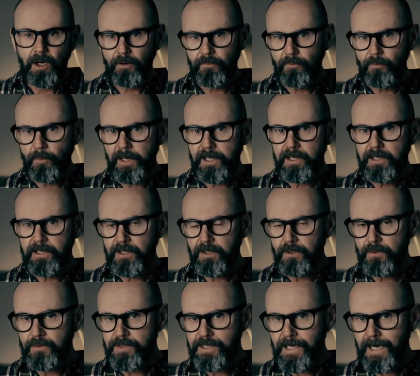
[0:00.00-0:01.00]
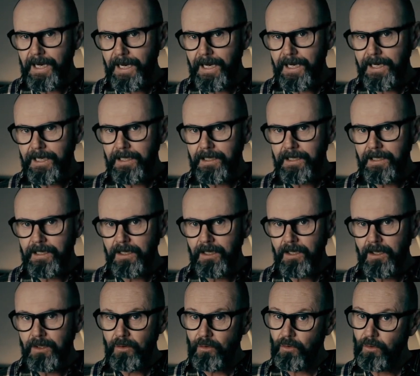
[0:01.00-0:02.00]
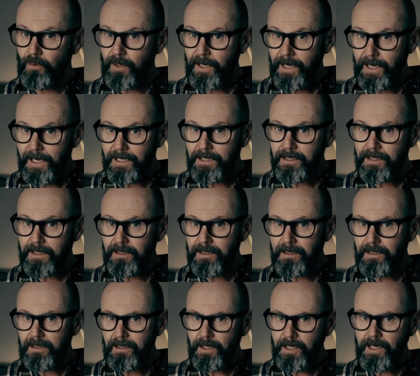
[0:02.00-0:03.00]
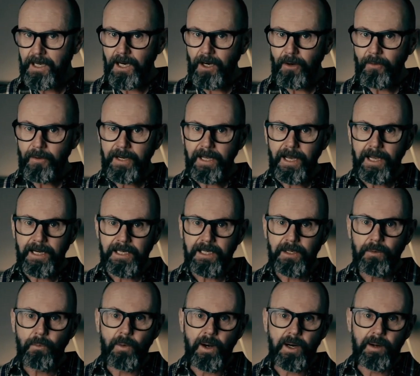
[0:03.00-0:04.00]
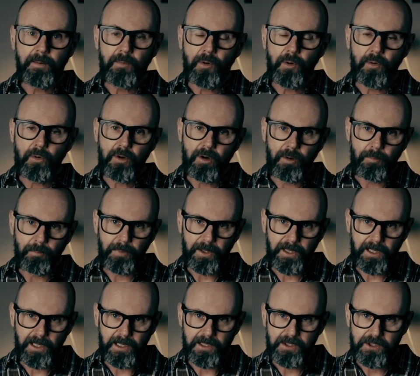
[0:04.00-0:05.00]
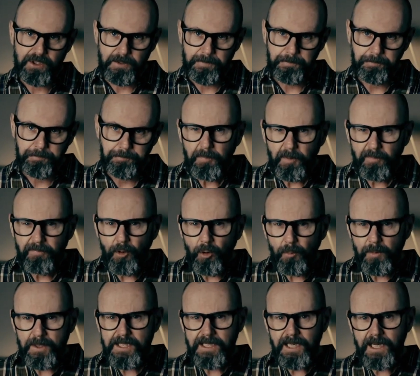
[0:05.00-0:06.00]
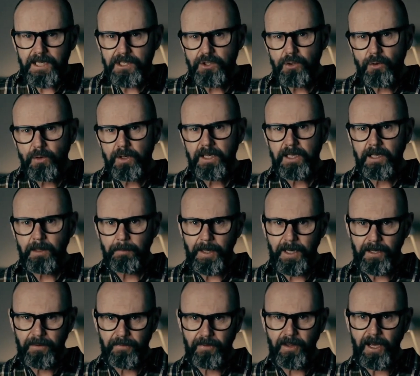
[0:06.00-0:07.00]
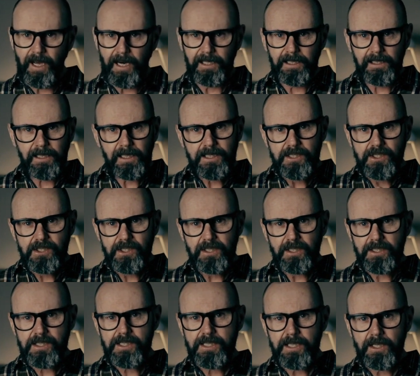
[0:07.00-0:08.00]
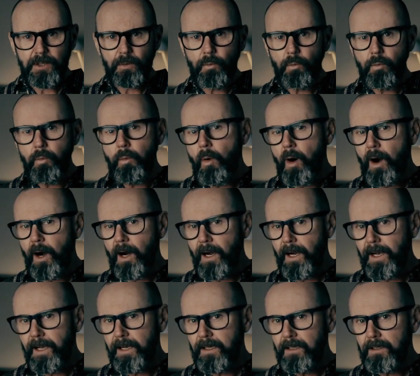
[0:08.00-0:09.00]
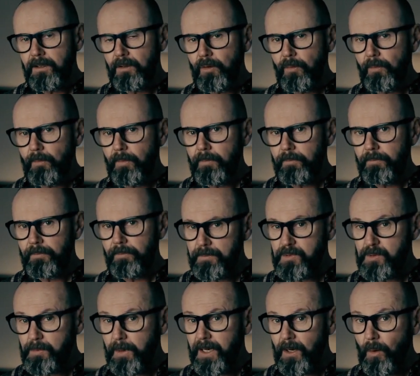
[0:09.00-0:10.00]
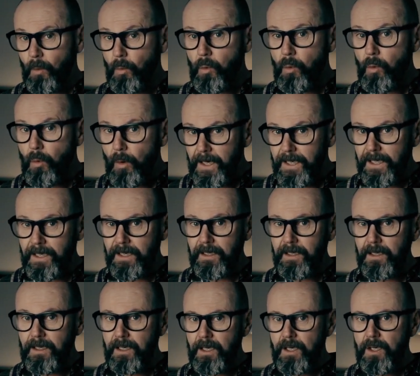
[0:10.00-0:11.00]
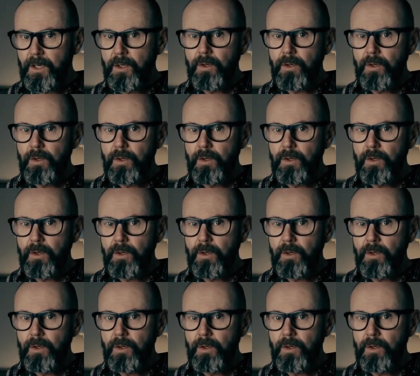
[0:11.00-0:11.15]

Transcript: of when to use ein or einen, we go and add in one more complication. But before we start talking about that, let's consider why, or perhaps better when,